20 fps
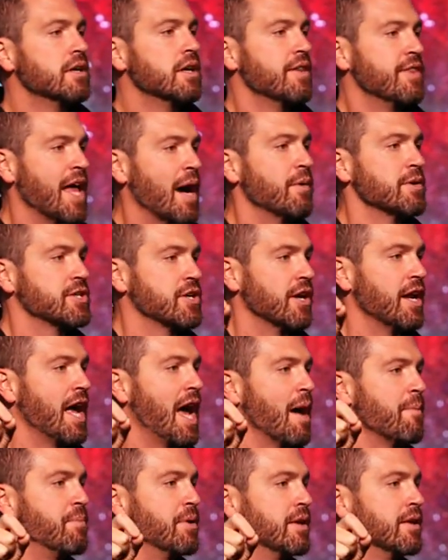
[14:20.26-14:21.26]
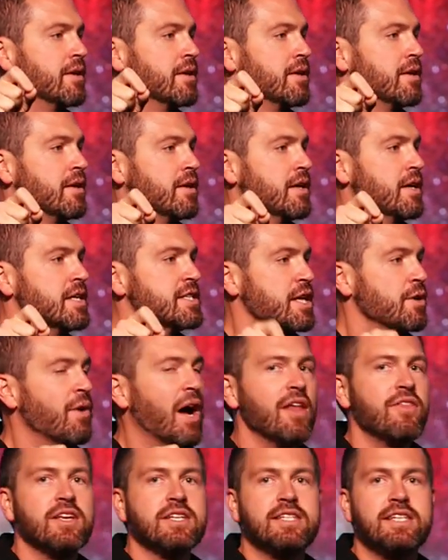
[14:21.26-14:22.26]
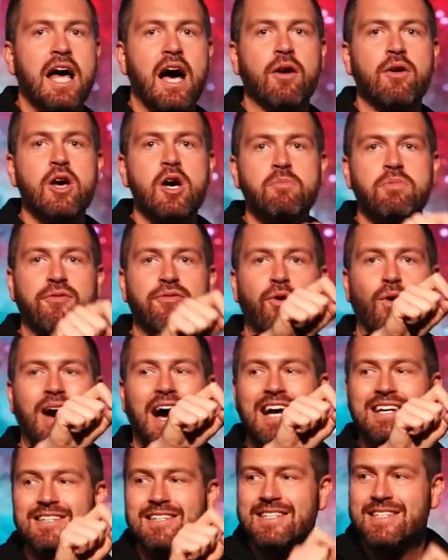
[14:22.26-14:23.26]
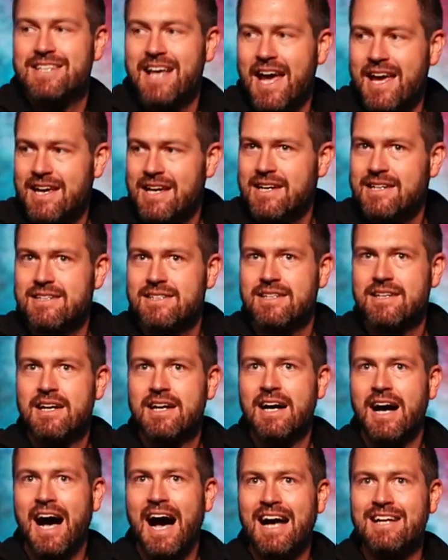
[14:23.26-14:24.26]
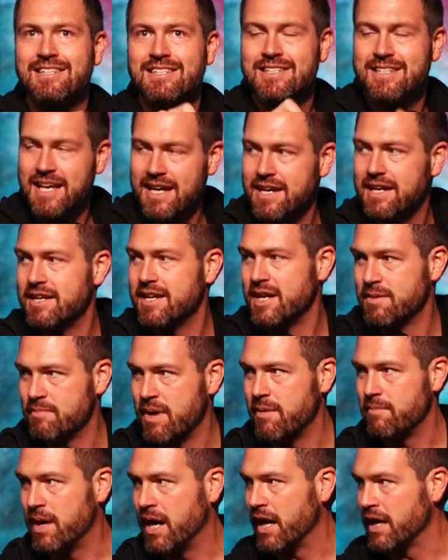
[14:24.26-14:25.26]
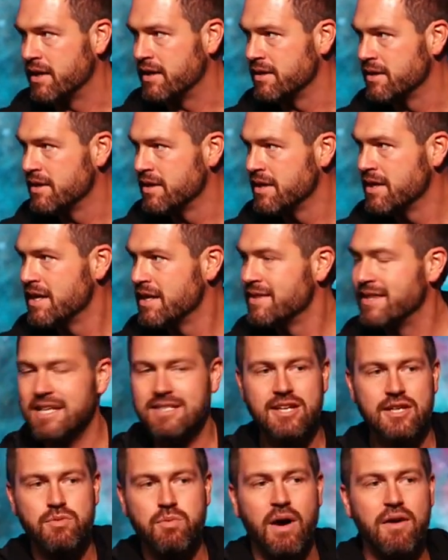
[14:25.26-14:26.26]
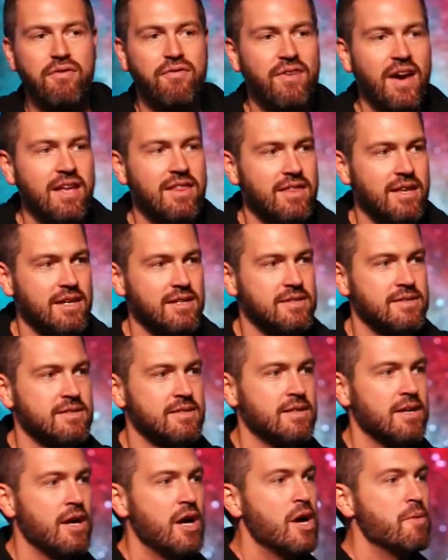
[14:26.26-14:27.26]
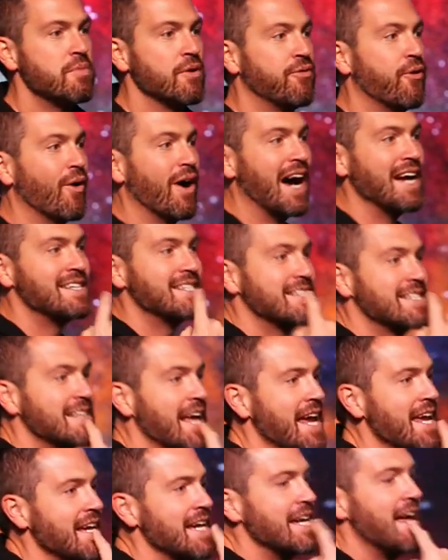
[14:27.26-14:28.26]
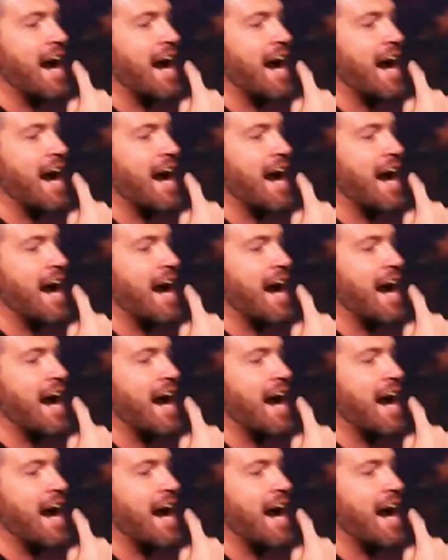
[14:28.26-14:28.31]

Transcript: that was going to happen. See, write this down. Before I say it, I see it in my mind. This is what faith is. Before I say it